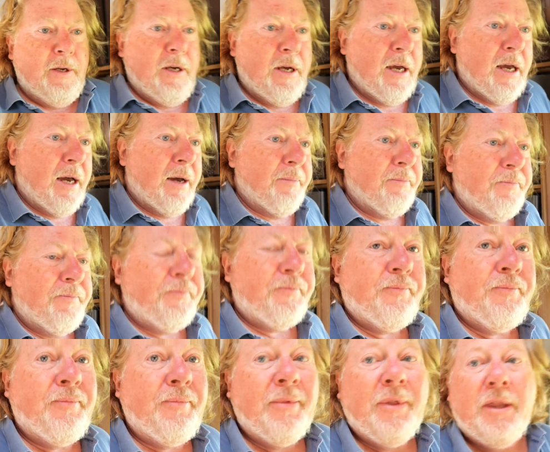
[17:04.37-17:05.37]
um,
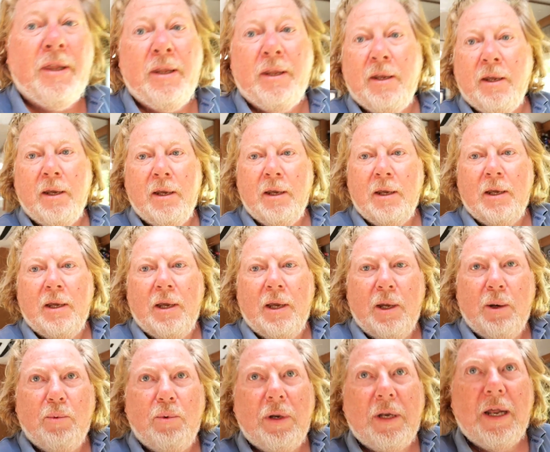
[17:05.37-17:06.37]

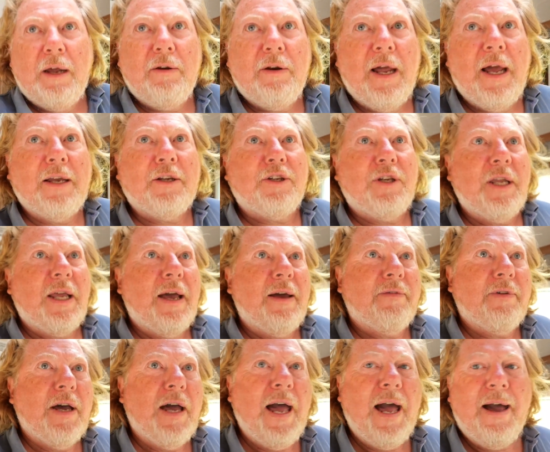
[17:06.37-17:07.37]
we don't actually
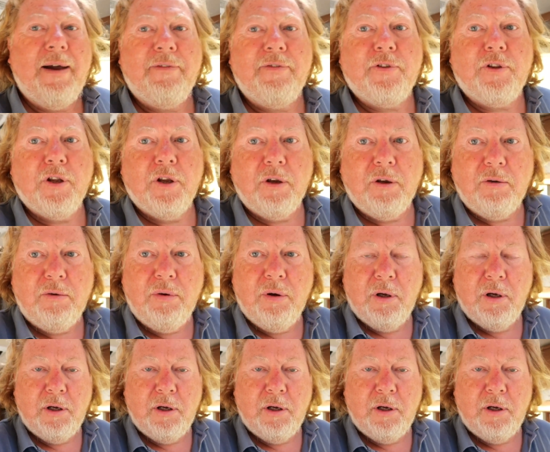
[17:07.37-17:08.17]
ever have to